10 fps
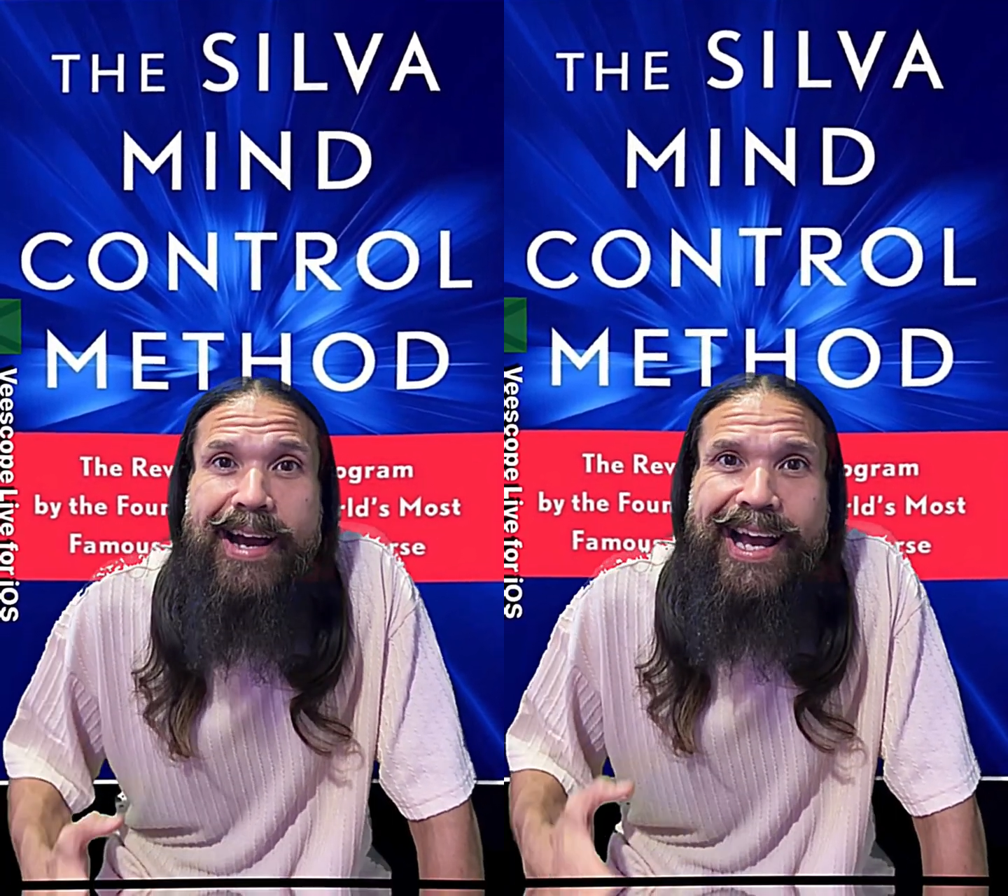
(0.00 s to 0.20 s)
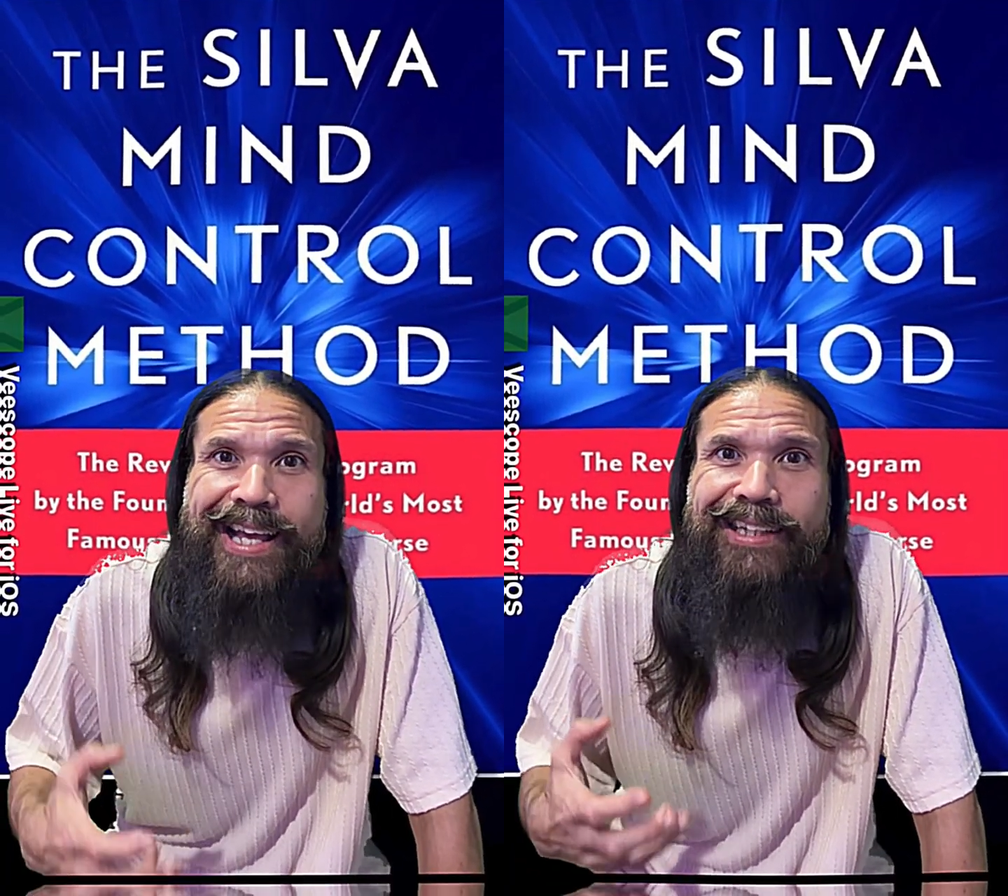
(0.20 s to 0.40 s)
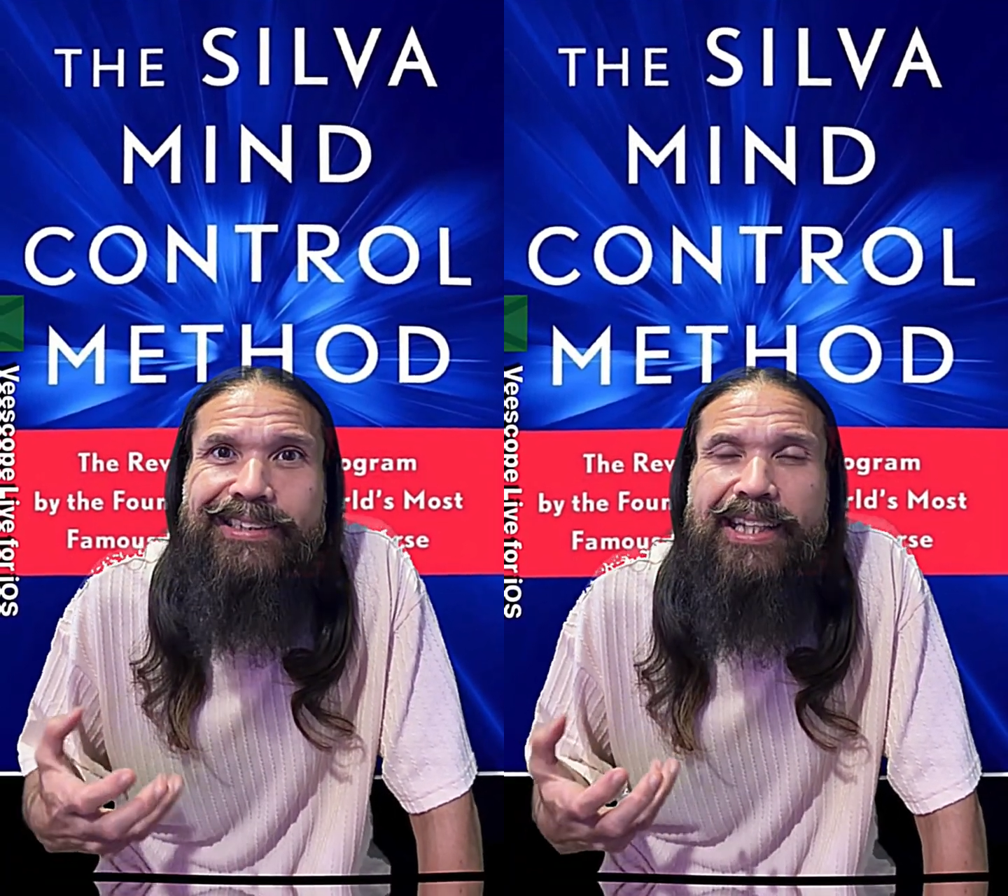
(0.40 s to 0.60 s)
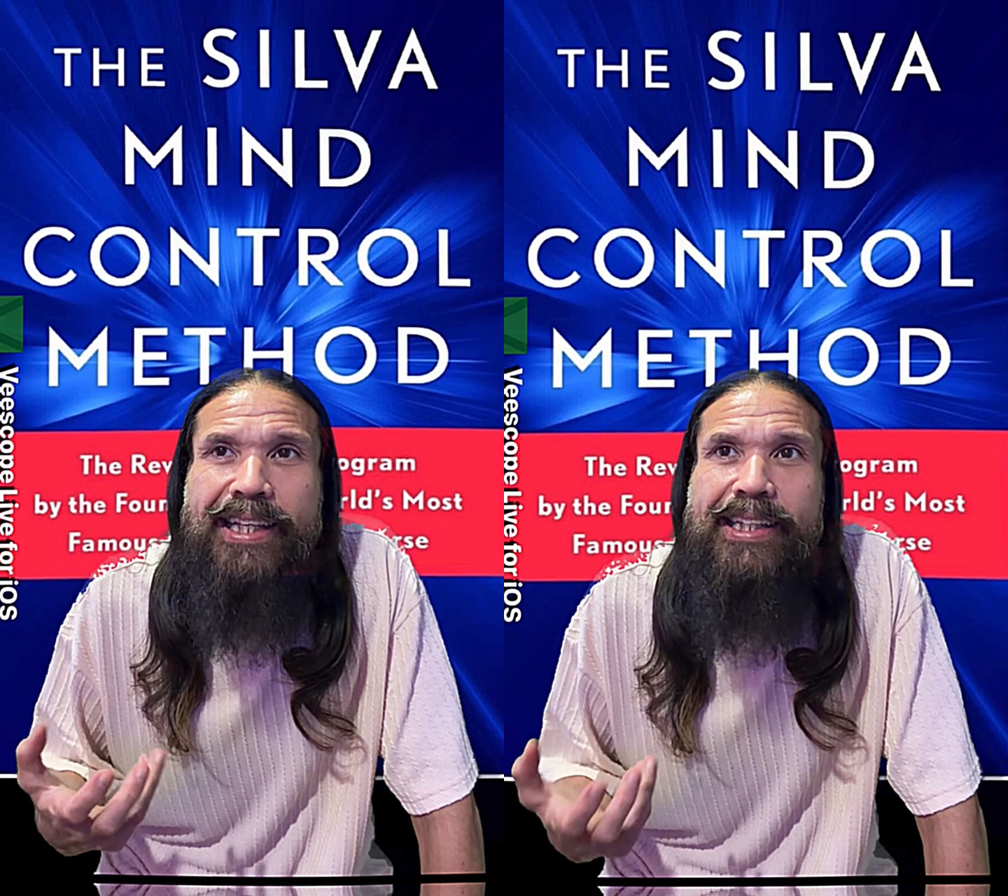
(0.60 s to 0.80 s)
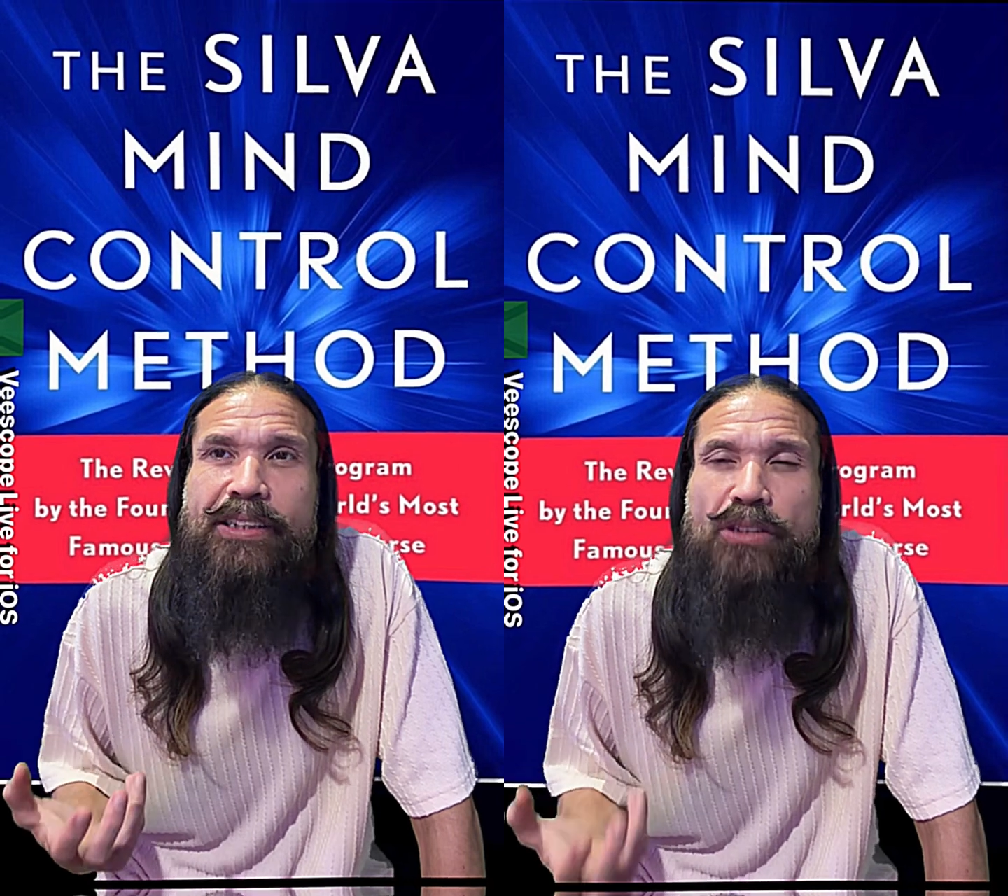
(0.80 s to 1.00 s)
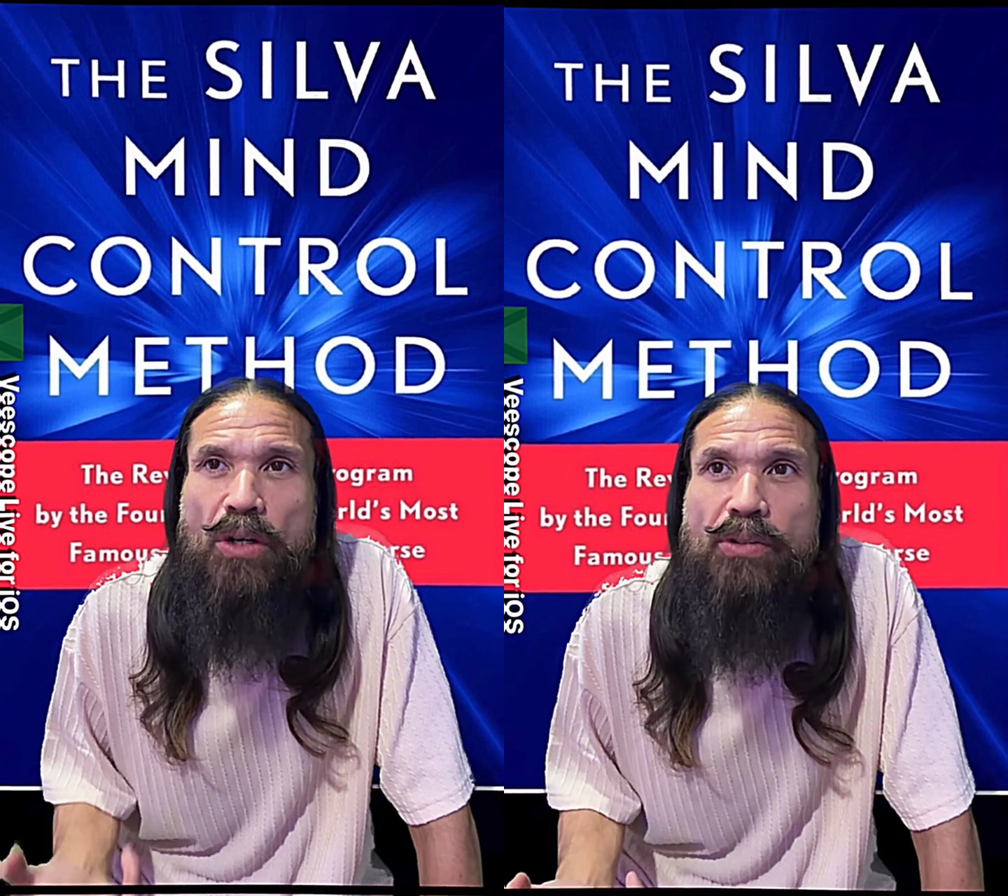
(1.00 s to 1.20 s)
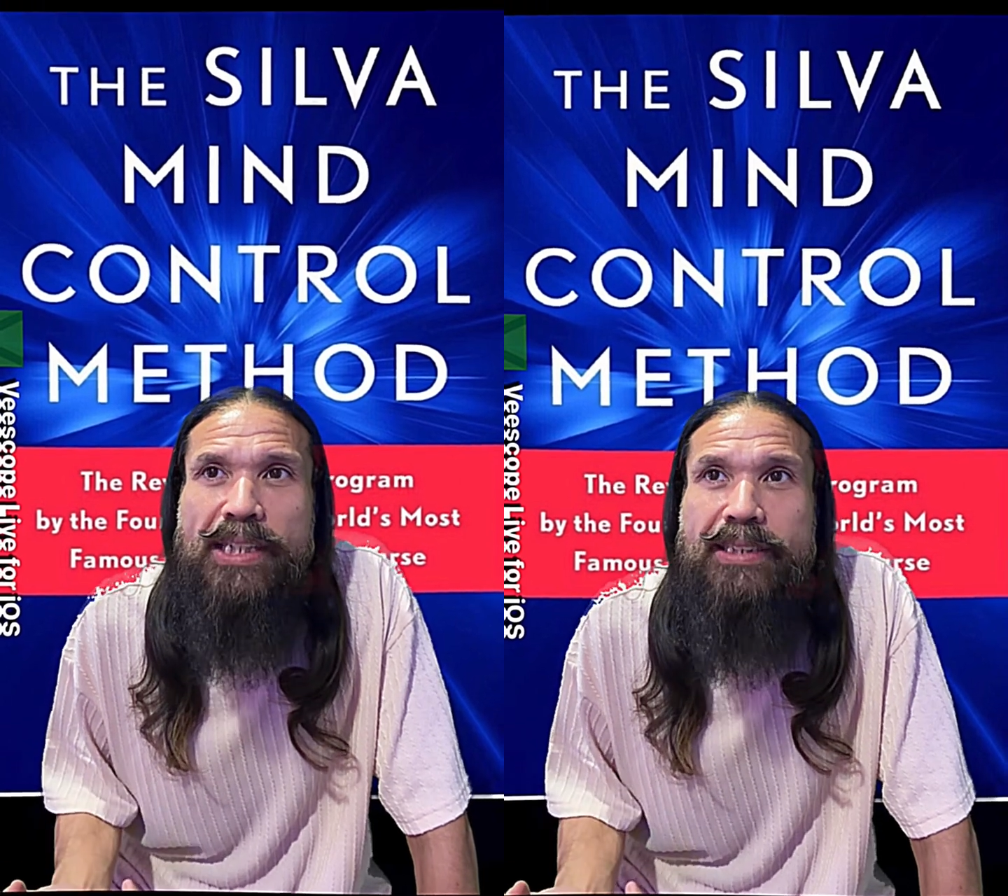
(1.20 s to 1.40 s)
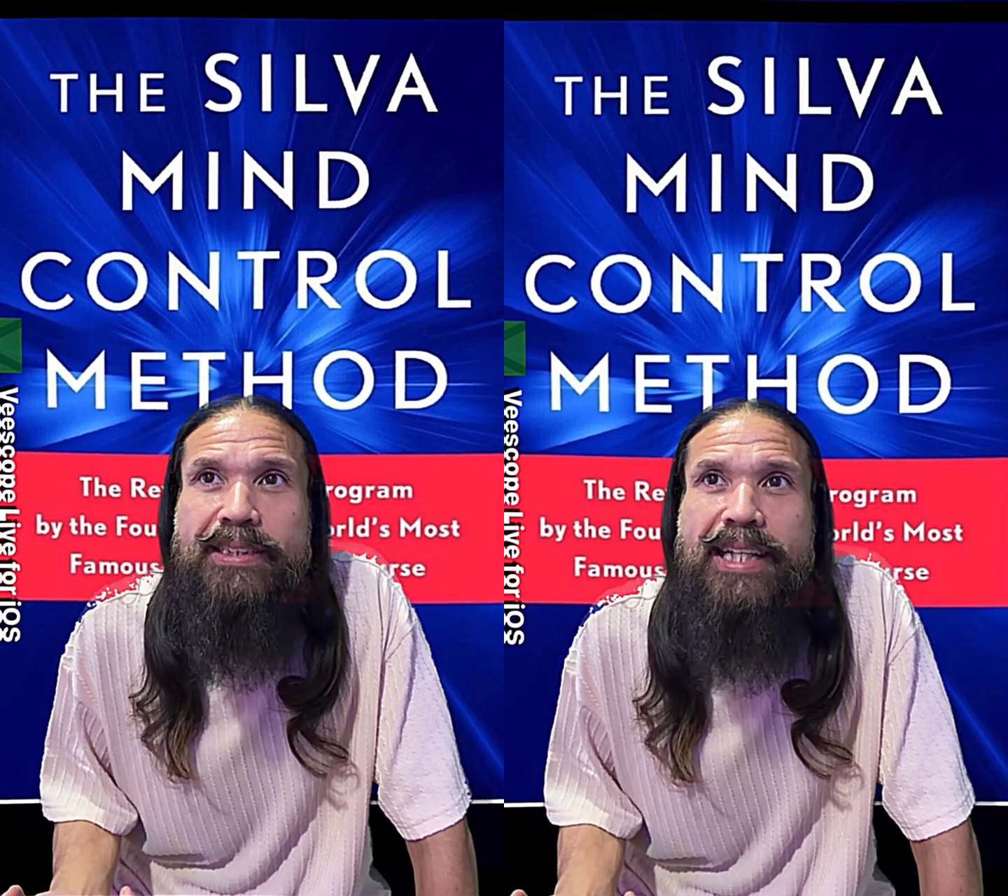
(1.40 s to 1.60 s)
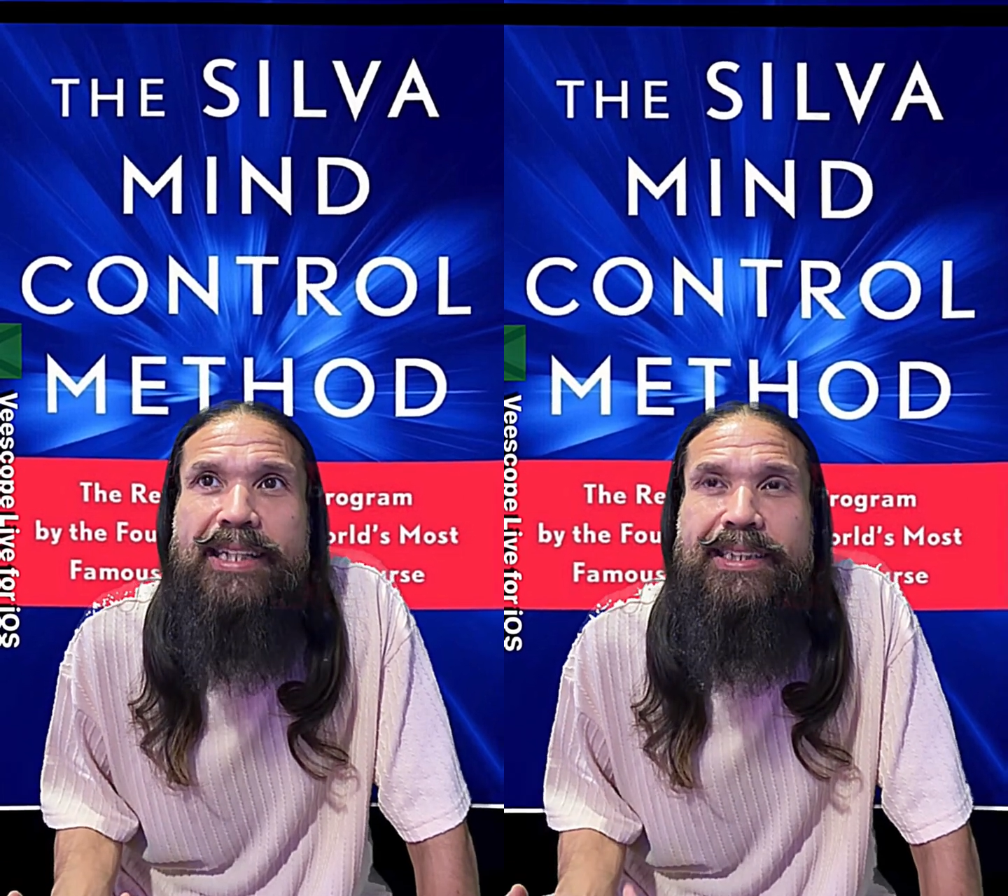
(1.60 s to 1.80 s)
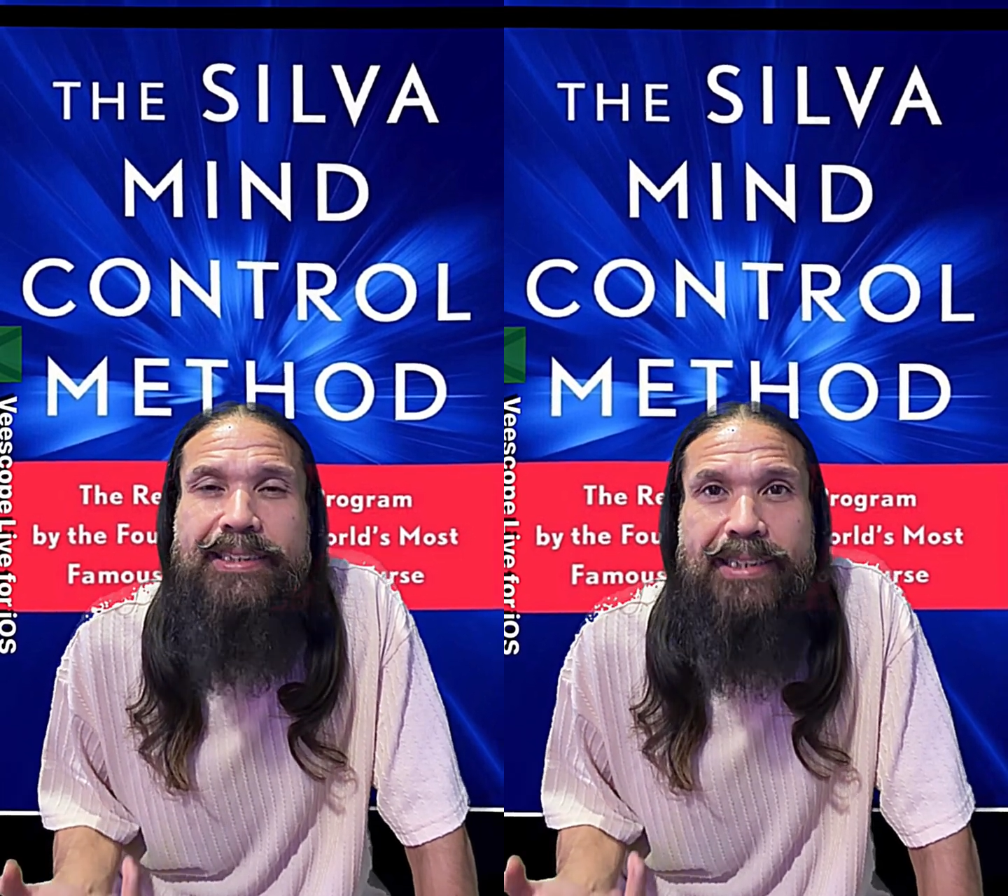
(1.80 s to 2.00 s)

and he noticed that his